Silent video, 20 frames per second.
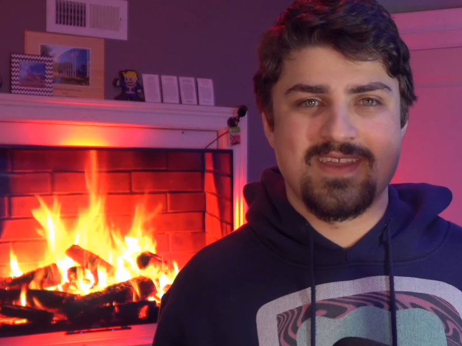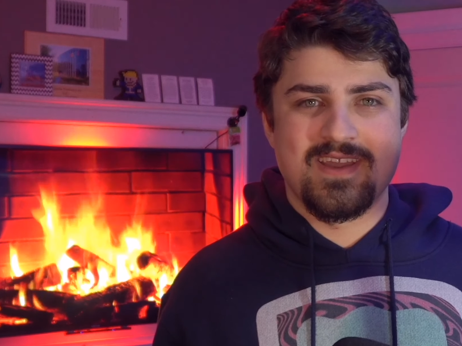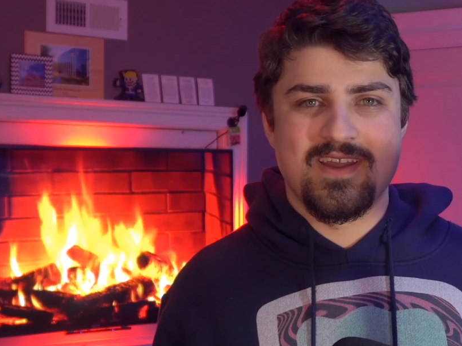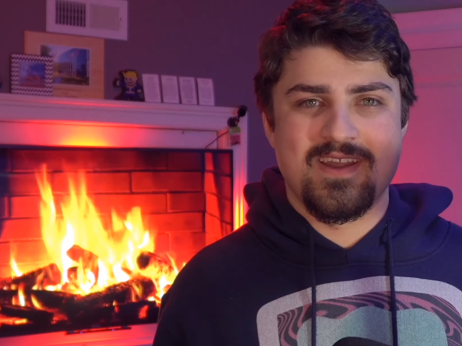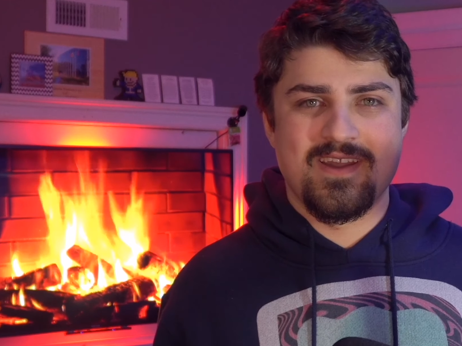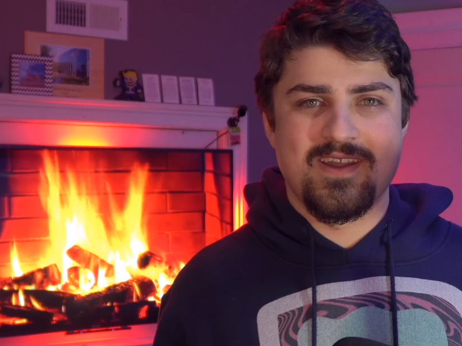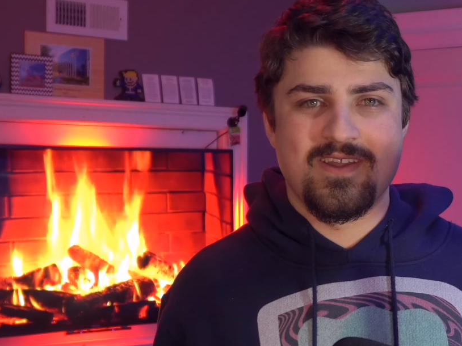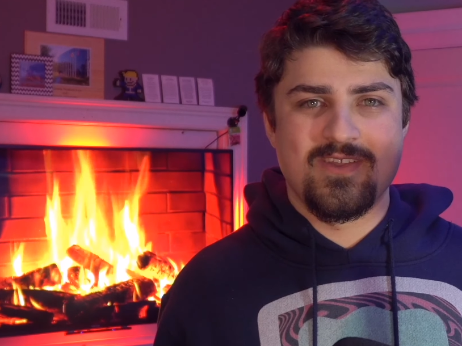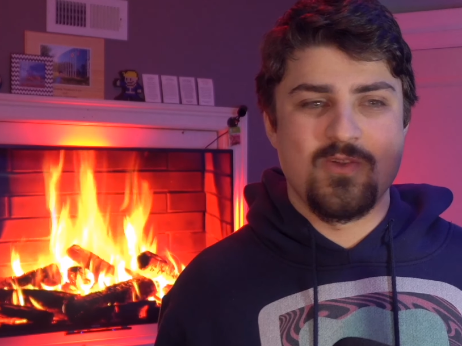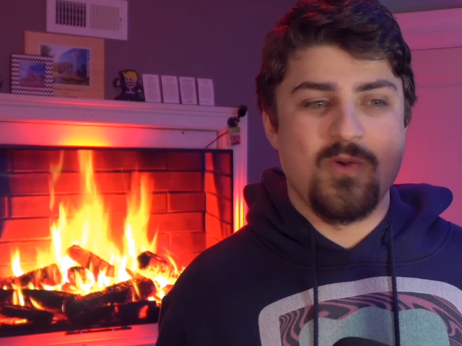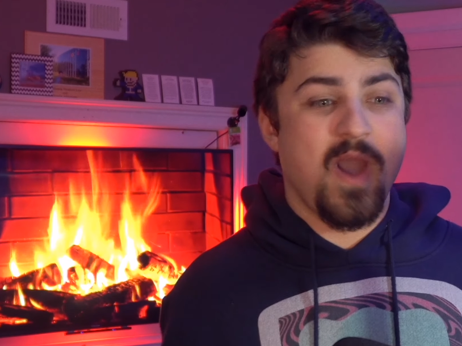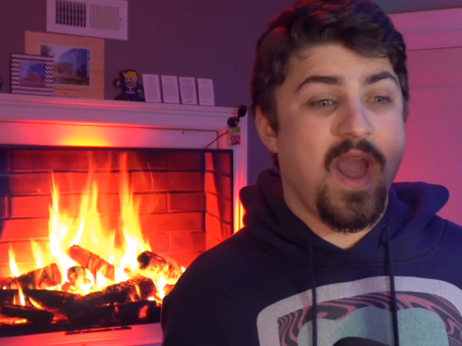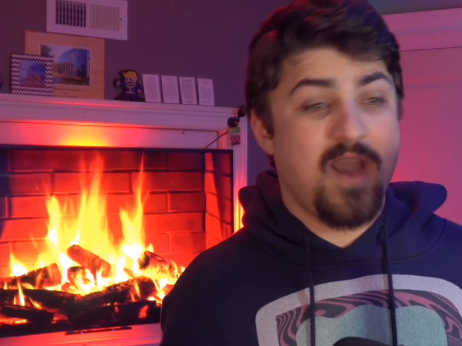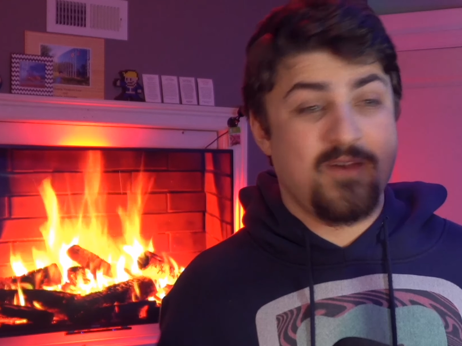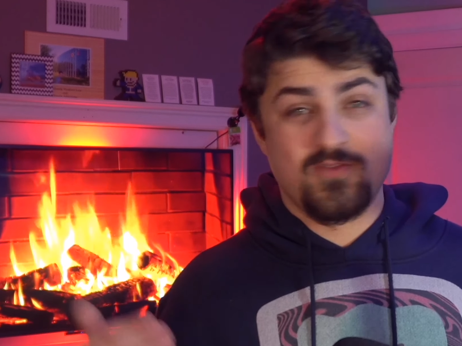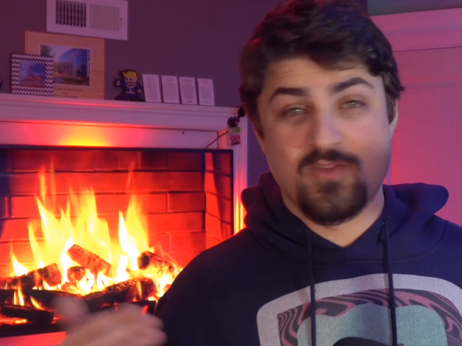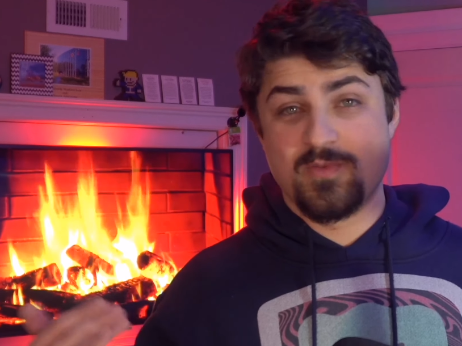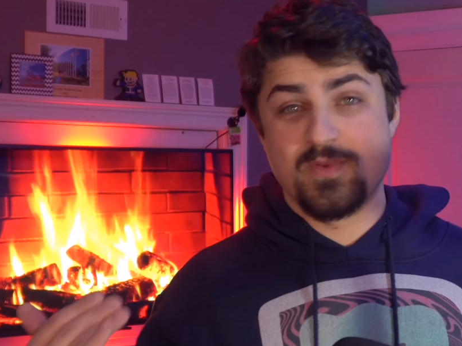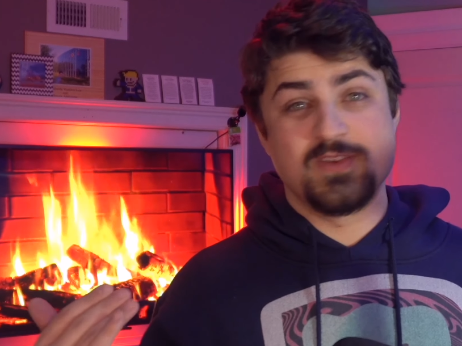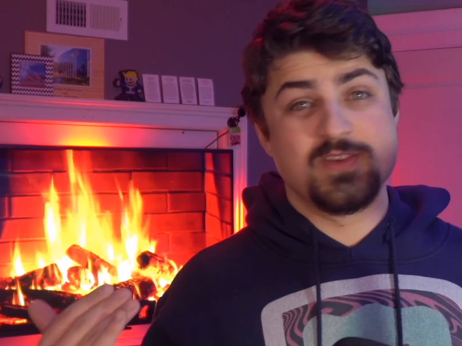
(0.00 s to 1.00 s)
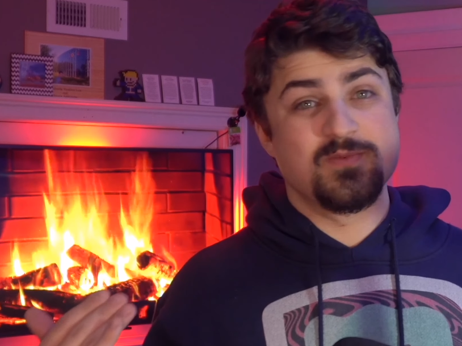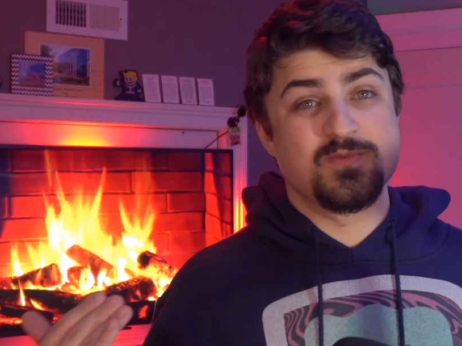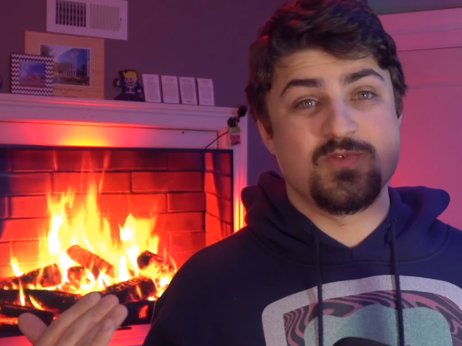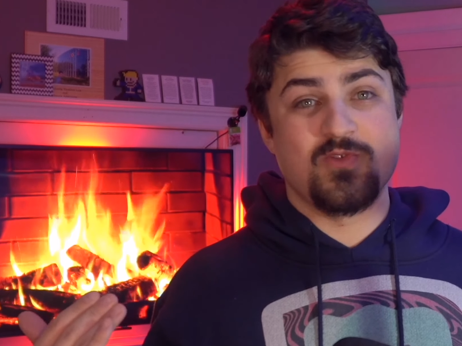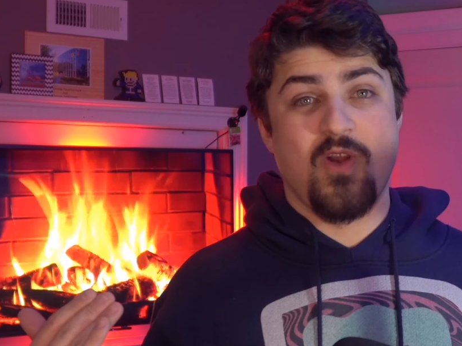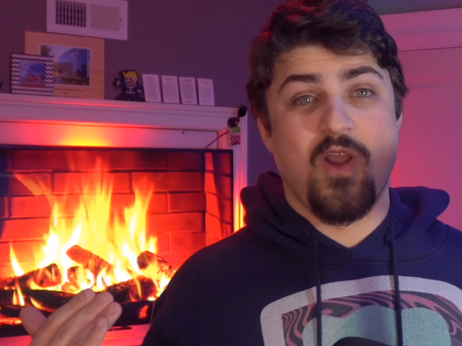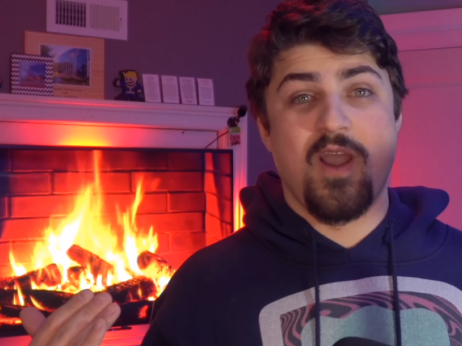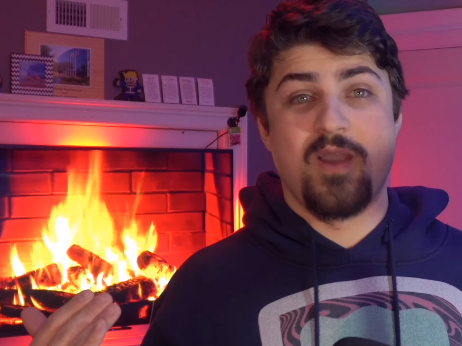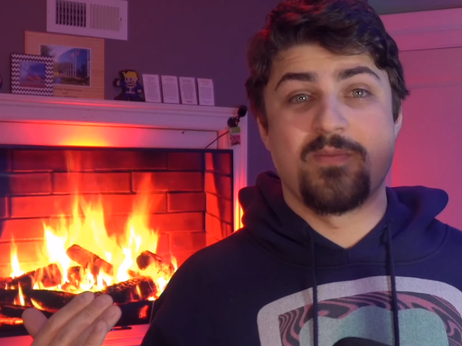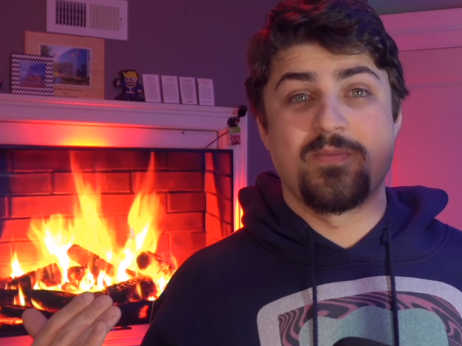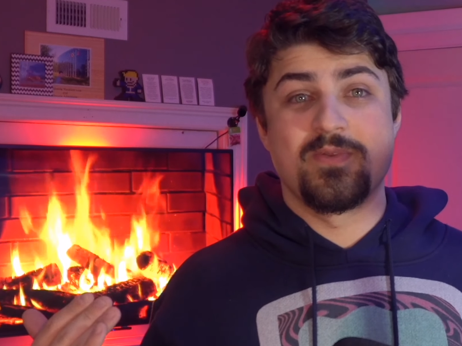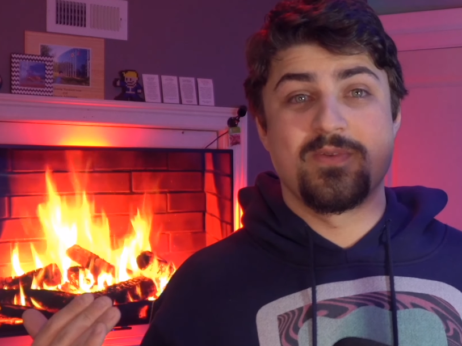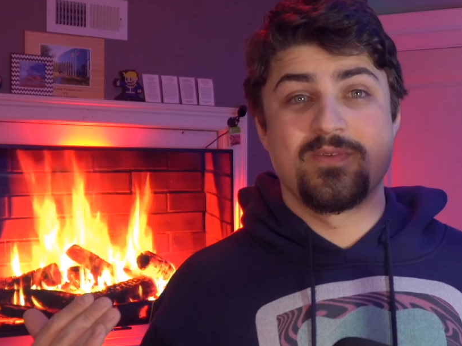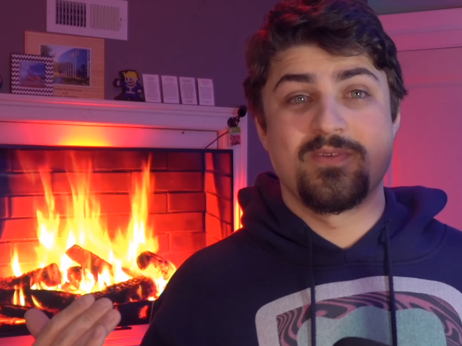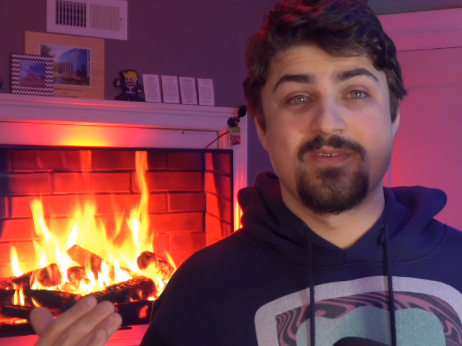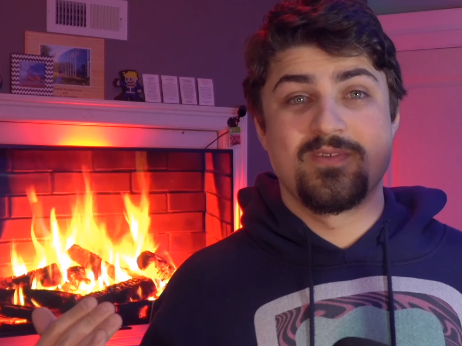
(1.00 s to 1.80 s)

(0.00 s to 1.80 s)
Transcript: you have to be subscribed